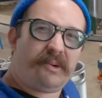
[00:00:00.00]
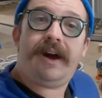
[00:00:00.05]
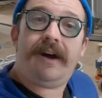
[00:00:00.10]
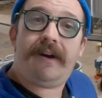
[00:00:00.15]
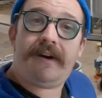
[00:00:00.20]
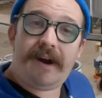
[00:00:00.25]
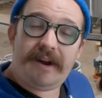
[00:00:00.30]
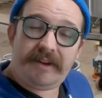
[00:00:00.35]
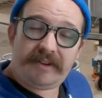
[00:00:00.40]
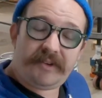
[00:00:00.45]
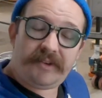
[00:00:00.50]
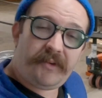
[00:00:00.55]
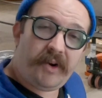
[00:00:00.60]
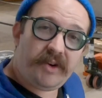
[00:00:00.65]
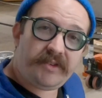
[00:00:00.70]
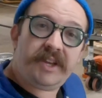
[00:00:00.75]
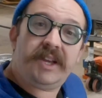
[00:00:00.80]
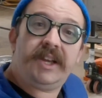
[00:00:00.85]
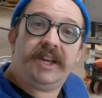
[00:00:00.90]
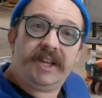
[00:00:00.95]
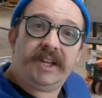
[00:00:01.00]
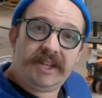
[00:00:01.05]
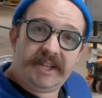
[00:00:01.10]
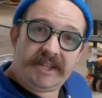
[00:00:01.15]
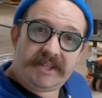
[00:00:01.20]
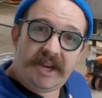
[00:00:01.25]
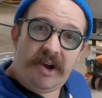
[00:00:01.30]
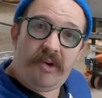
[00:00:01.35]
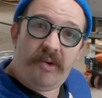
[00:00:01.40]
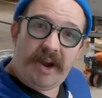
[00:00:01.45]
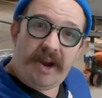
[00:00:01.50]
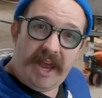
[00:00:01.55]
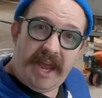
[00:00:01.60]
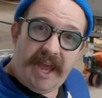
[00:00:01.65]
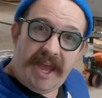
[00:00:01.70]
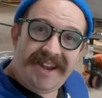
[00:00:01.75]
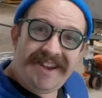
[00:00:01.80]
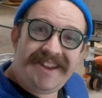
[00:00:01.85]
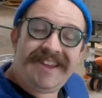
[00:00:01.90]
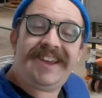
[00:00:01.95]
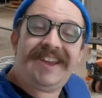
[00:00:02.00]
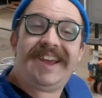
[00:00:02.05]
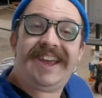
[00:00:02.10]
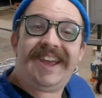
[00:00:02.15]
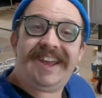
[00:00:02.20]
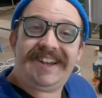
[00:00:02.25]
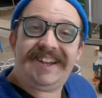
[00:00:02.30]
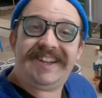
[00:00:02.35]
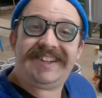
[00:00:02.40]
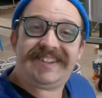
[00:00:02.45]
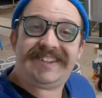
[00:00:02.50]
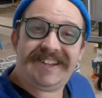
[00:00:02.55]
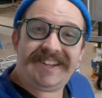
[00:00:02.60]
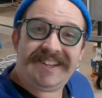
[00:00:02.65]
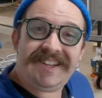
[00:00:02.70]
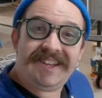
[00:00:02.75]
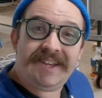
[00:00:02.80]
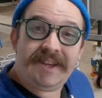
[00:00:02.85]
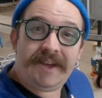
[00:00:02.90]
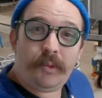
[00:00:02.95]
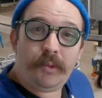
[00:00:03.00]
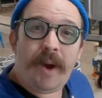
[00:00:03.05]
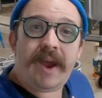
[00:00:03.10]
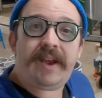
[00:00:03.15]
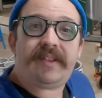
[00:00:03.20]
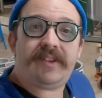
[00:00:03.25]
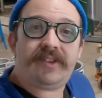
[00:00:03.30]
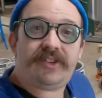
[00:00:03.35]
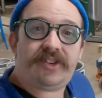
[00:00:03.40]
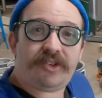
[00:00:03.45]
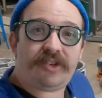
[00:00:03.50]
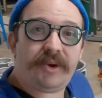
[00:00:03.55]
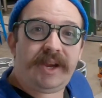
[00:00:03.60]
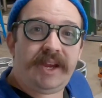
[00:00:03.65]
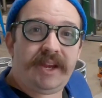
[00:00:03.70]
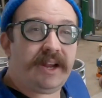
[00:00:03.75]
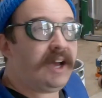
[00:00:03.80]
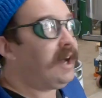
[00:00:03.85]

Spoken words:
All right, so first, let's go on ahead and let's wake this screen